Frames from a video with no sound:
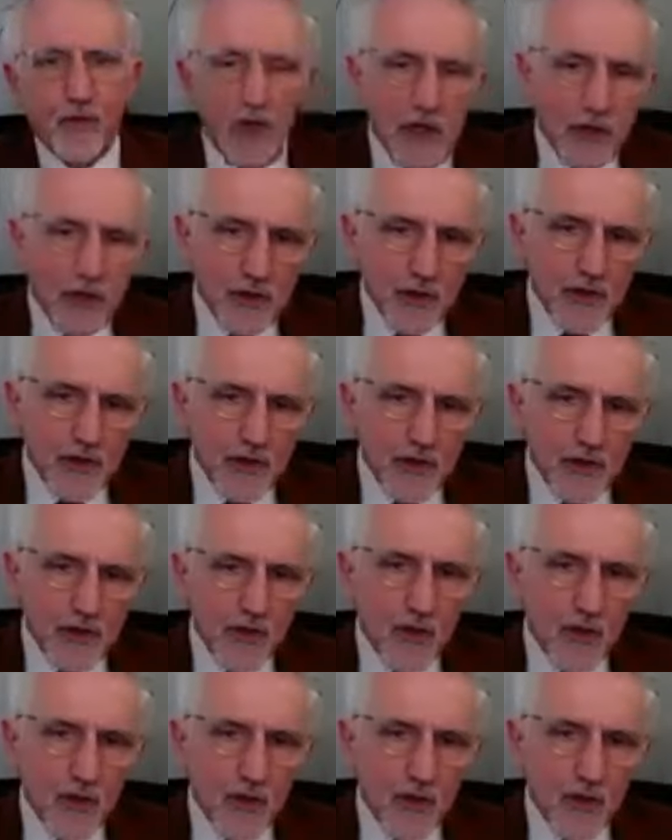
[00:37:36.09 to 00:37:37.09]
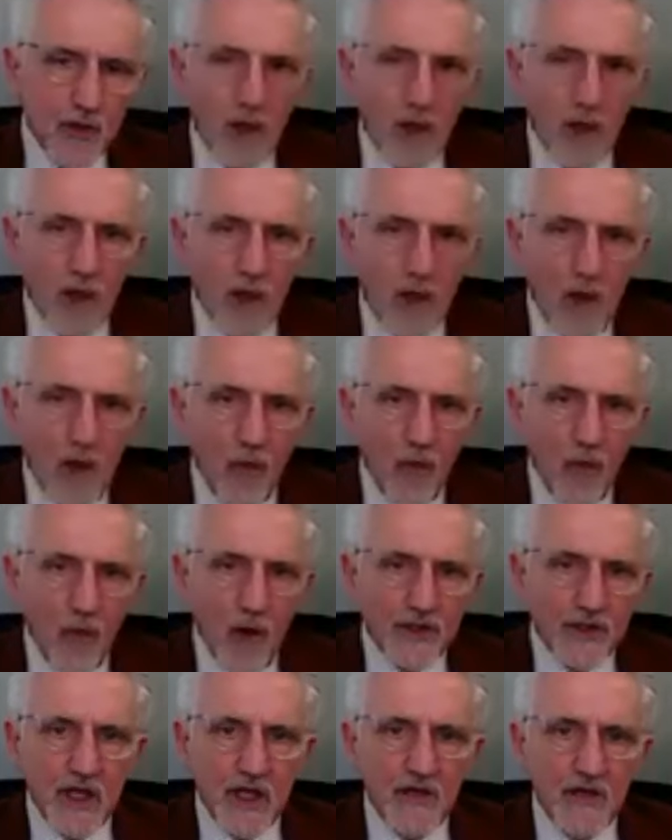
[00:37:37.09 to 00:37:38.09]
Here's where I
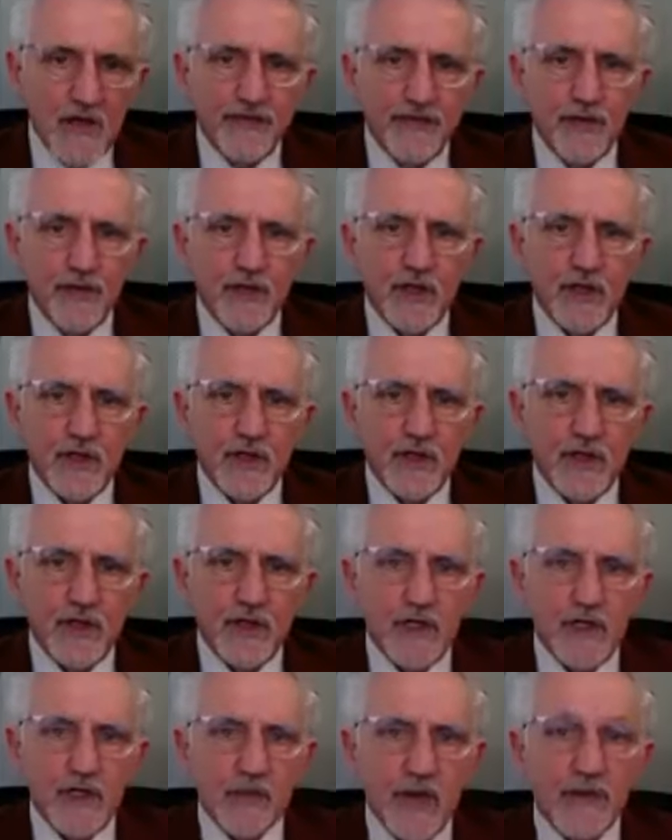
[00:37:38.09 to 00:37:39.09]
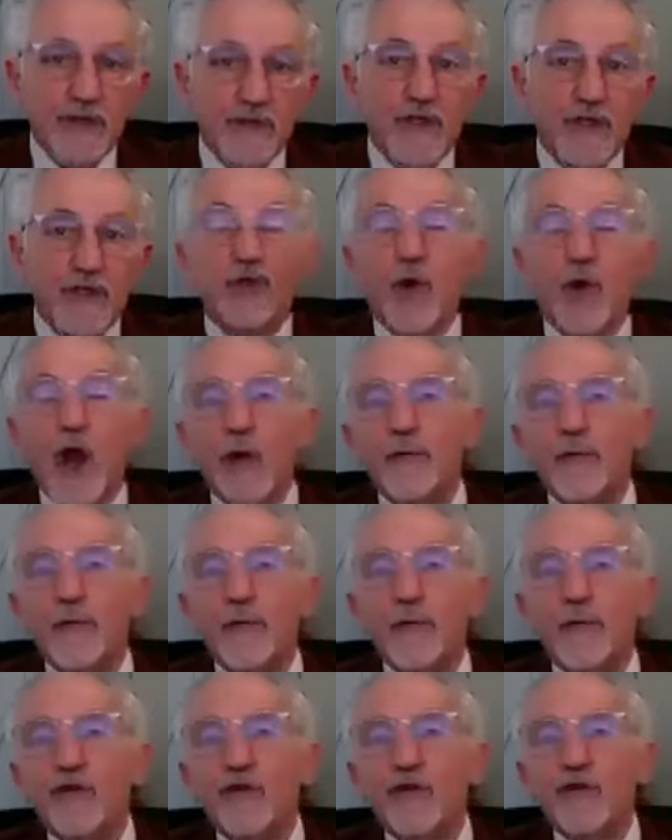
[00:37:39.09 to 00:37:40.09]
want to say a few things about the crime of
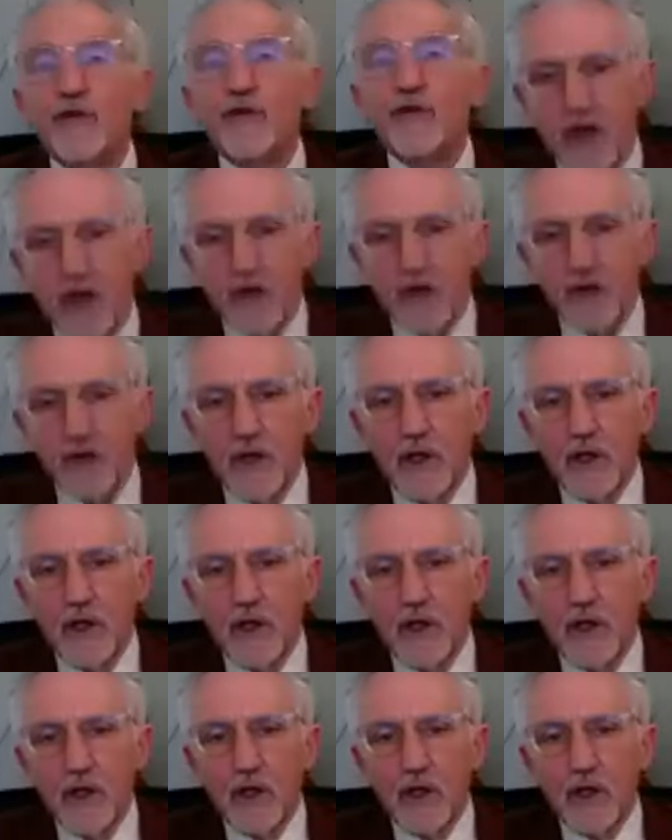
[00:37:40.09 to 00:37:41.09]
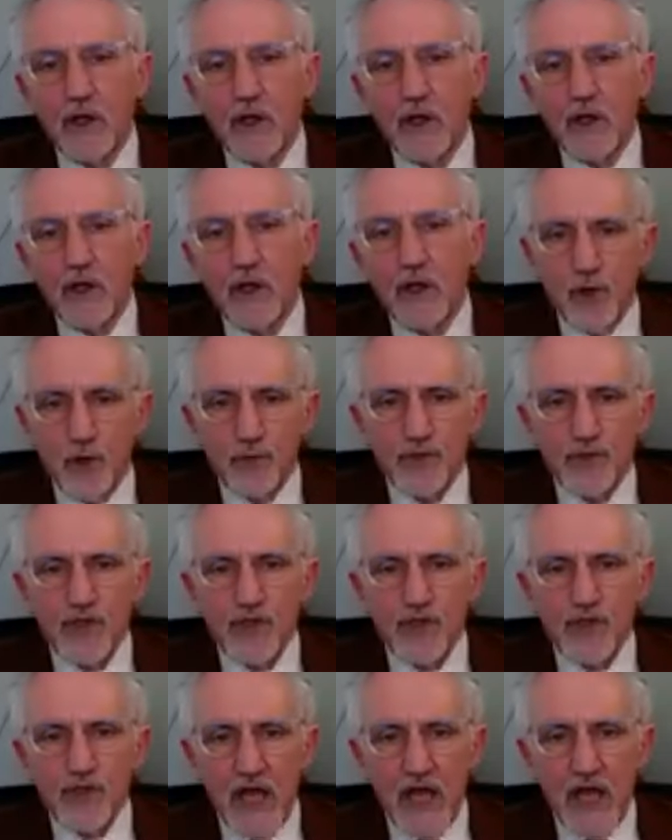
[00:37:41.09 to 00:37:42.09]
apartheid under the Rome
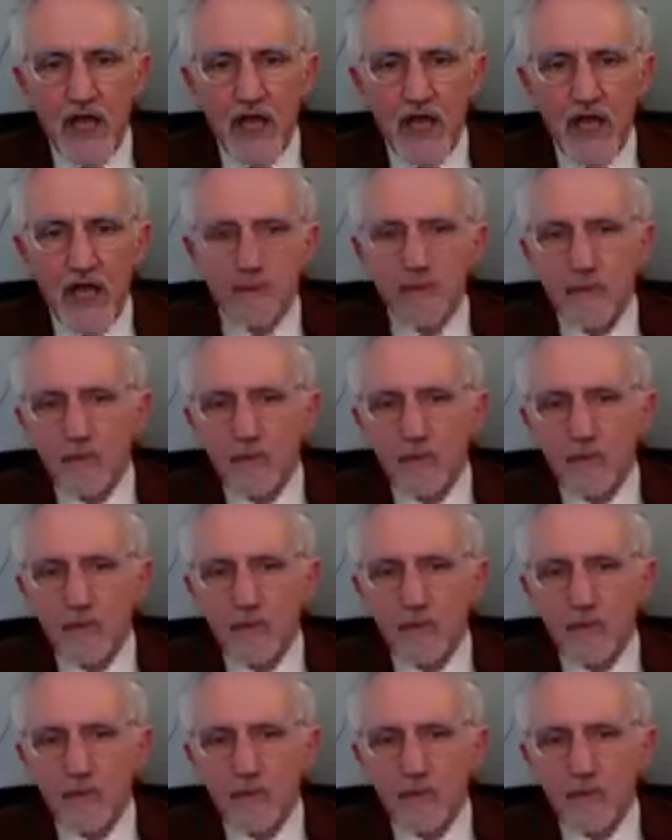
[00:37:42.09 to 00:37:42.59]
Statute.